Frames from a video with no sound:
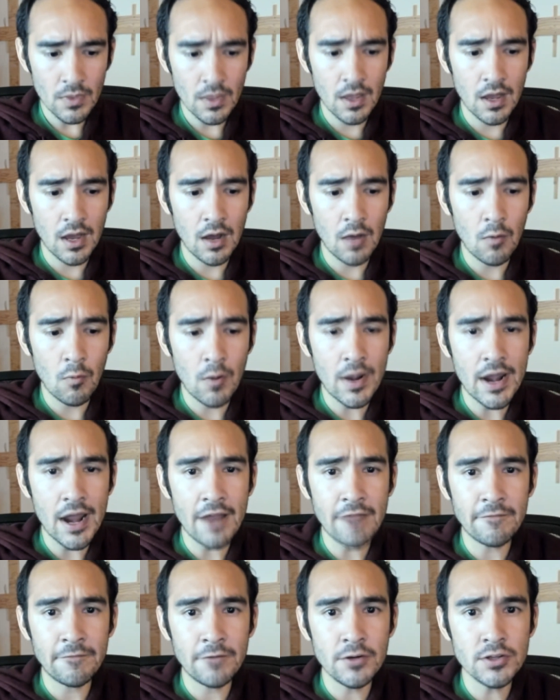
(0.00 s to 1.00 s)
when
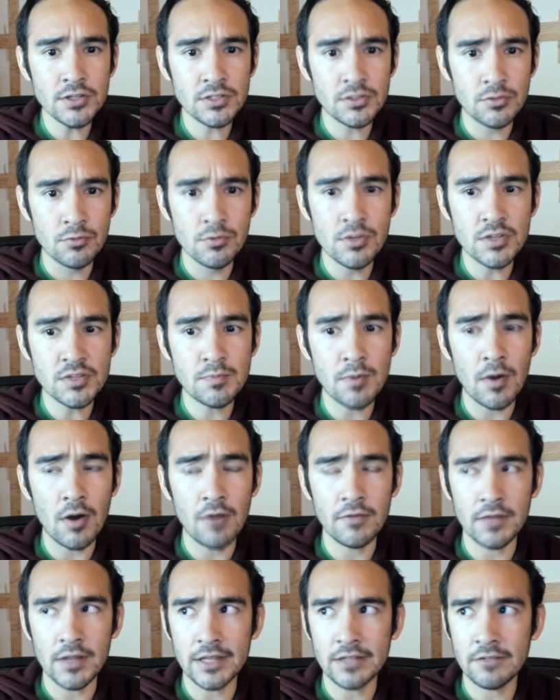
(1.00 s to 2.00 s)
I first threw this ball
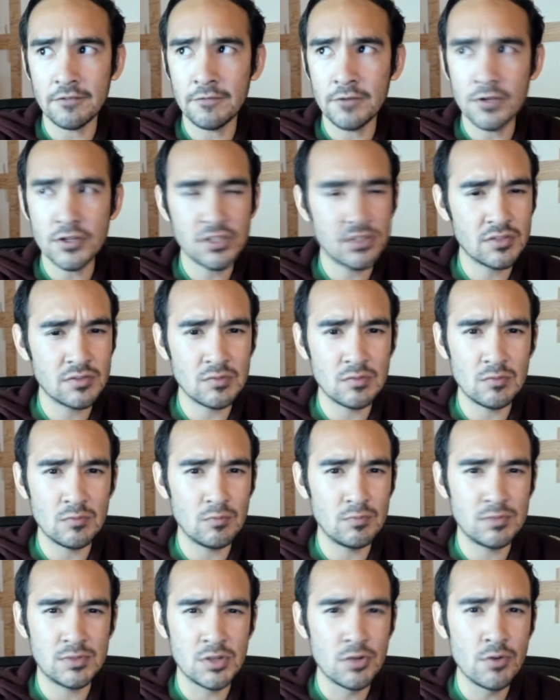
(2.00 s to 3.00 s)
for like the first
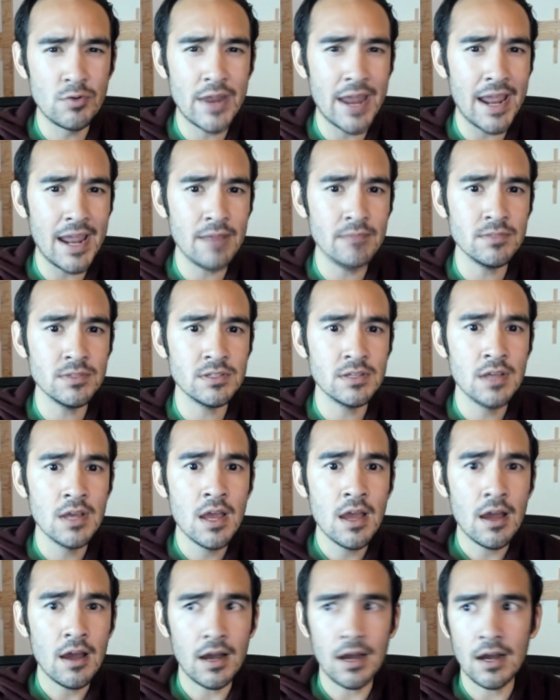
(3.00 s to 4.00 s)
2 games,
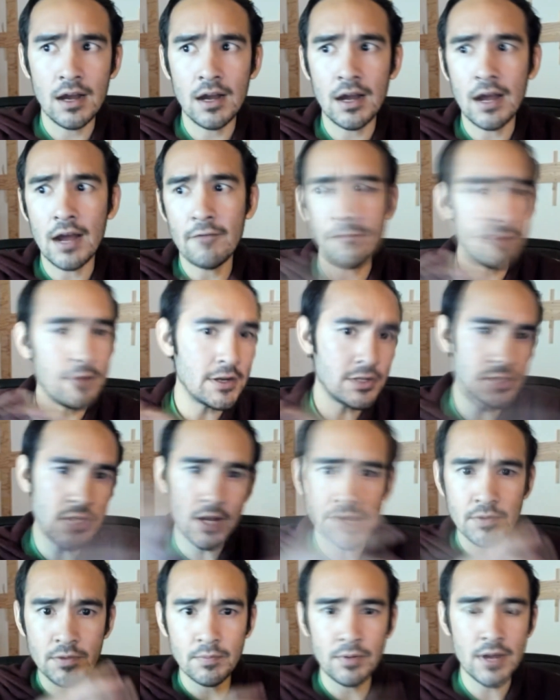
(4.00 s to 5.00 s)
fresh
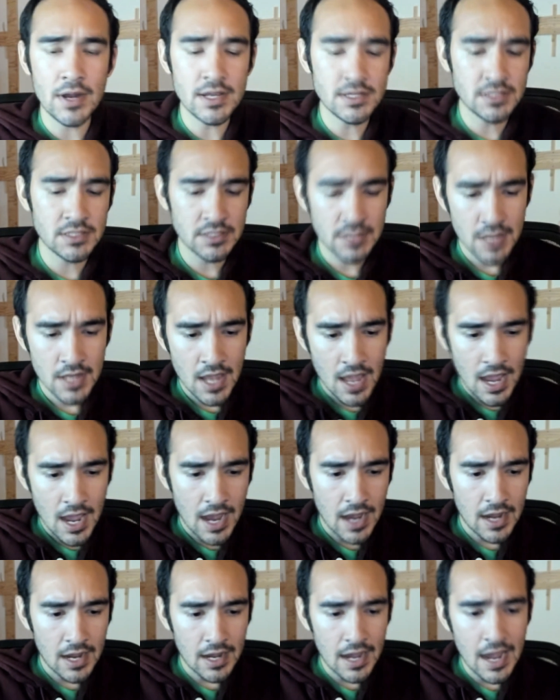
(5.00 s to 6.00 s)
off the press,
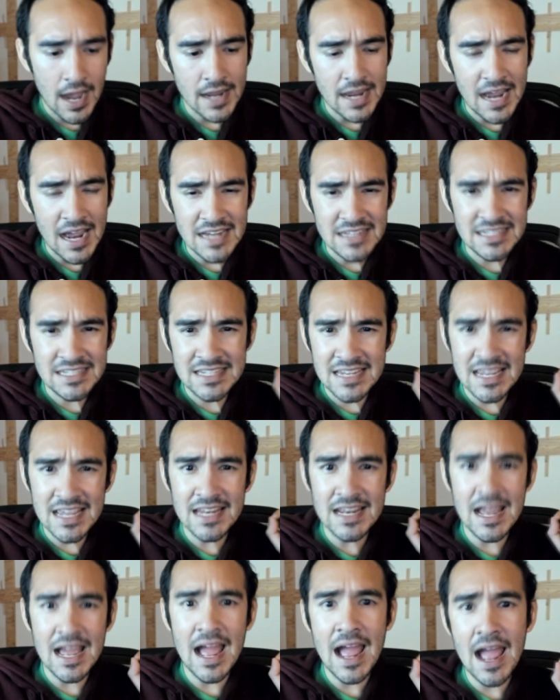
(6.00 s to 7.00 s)
I
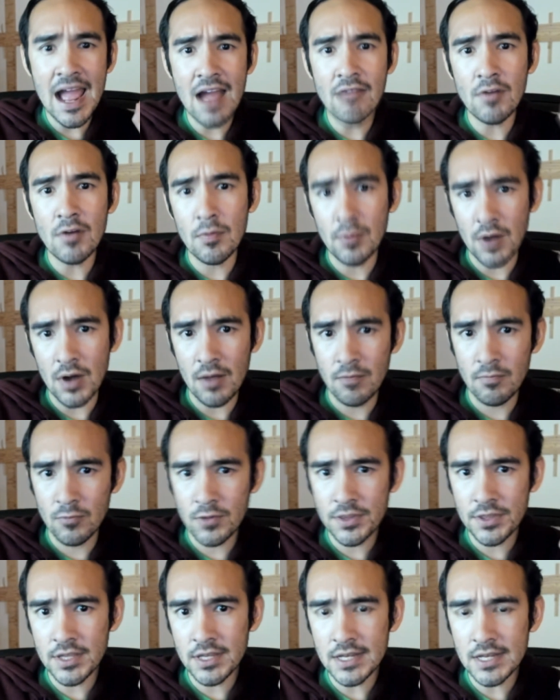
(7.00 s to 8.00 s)
did have a problem
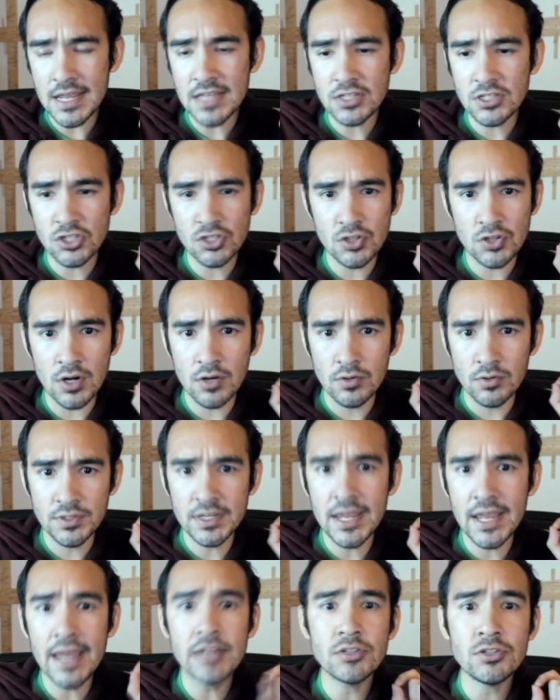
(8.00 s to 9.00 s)
with it. It struggled
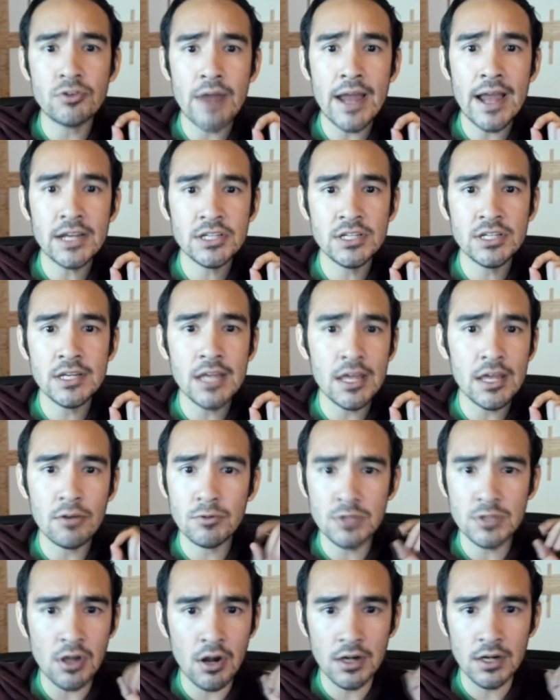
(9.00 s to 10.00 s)
to gain traction, and it
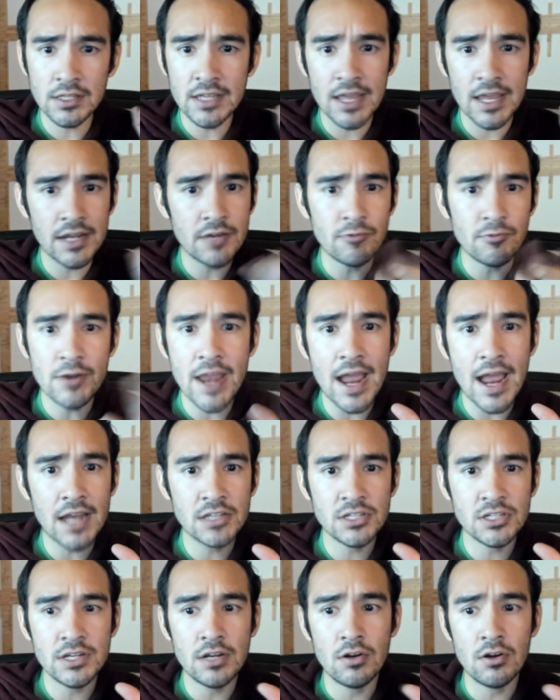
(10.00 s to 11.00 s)
was hardly any
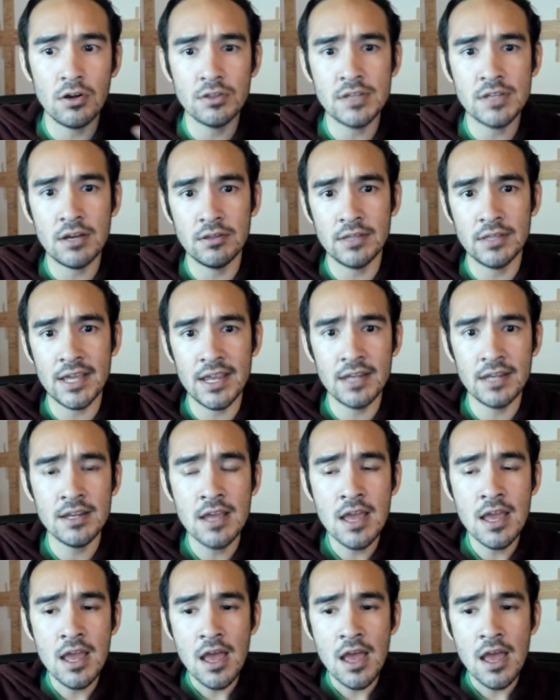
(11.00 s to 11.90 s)
reaction at all down lane.